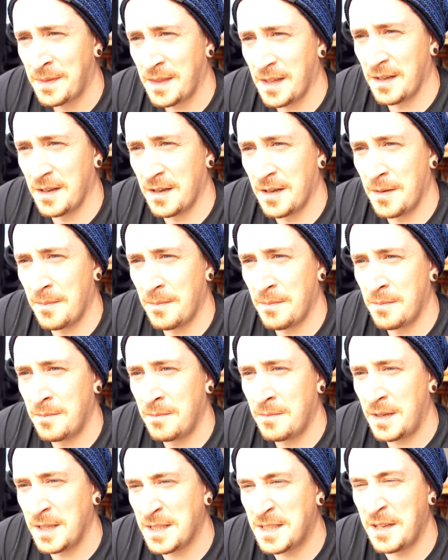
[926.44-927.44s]

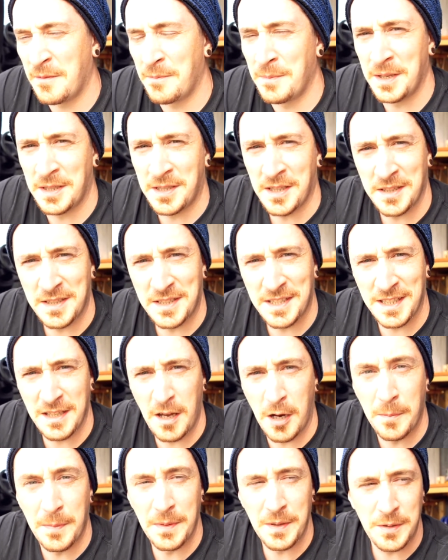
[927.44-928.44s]
It's given me a chance to
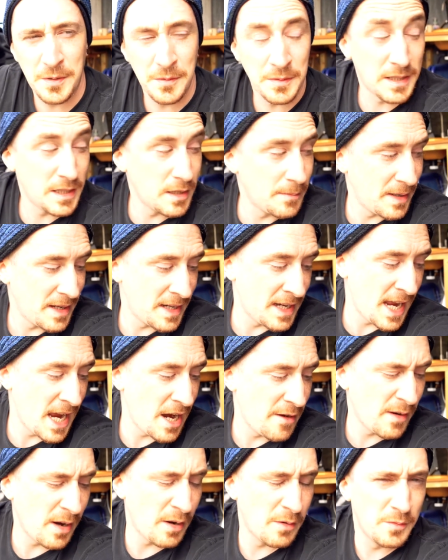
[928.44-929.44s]
open the doors a little bit and
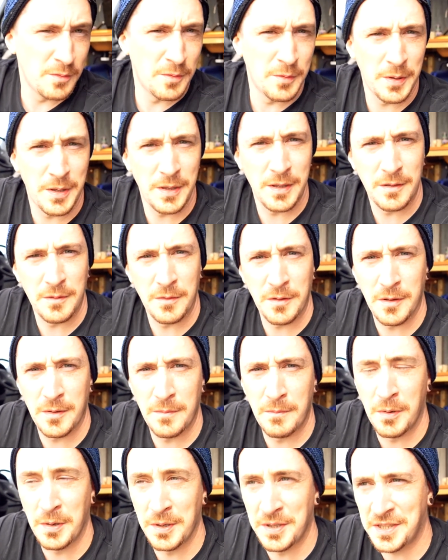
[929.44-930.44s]
air out all the
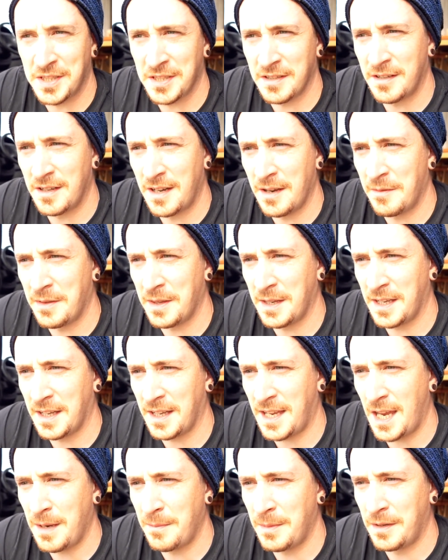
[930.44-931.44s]
moisture and everything that
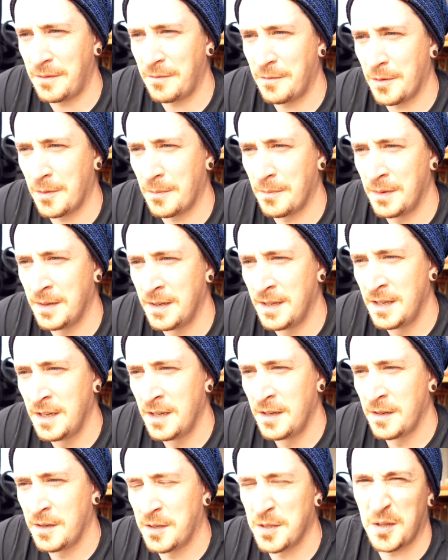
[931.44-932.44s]
came in from,
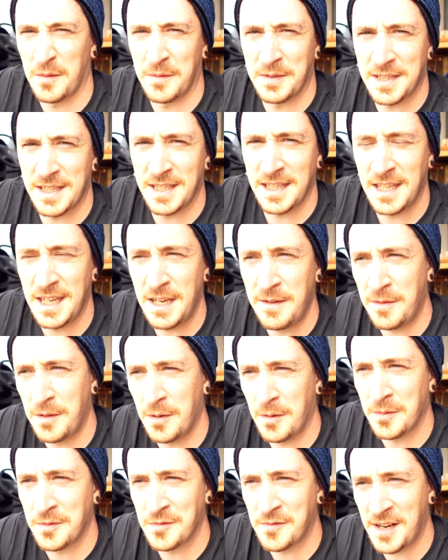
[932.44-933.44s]
because obviously, even though
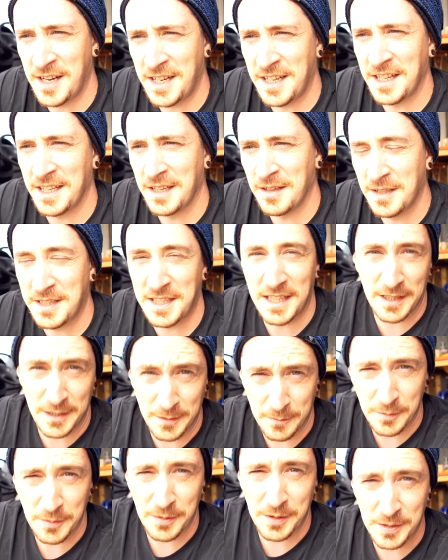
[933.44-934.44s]
it was raining, I still had to
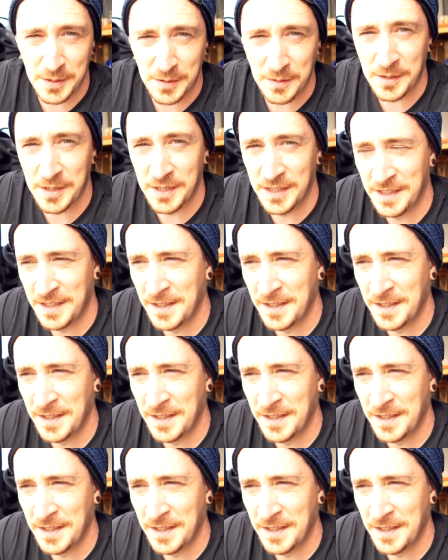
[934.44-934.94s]
walk the dog.